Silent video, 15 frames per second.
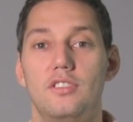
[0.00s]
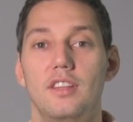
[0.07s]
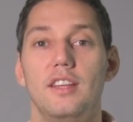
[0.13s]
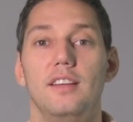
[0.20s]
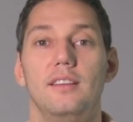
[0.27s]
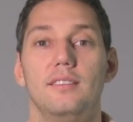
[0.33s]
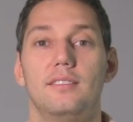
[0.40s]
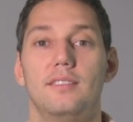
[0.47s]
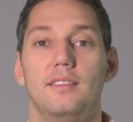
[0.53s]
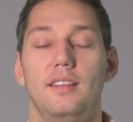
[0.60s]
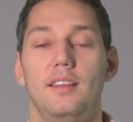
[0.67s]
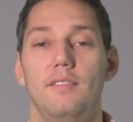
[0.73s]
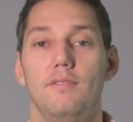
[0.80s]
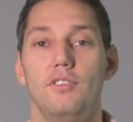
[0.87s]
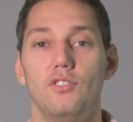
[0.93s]
things
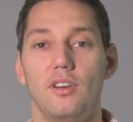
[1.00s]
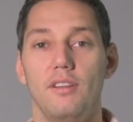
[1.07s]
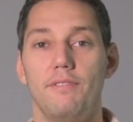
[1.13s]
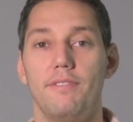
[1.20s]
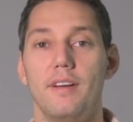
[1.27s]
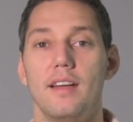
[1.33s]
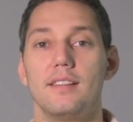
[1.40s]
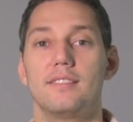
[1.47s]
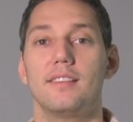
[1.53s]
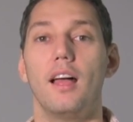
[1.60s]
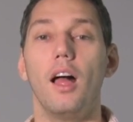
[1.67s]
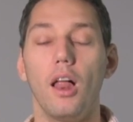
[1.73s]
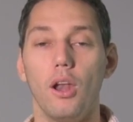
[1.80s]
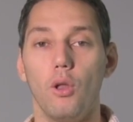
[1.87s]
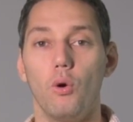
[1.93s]
in visual effects
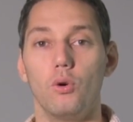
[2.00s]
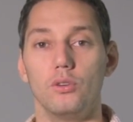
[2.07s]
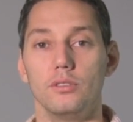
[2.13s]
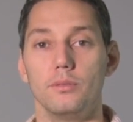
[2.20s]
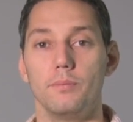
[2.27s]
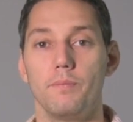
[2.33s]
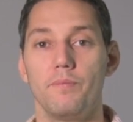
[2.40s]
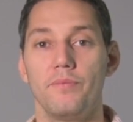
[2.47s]
alone.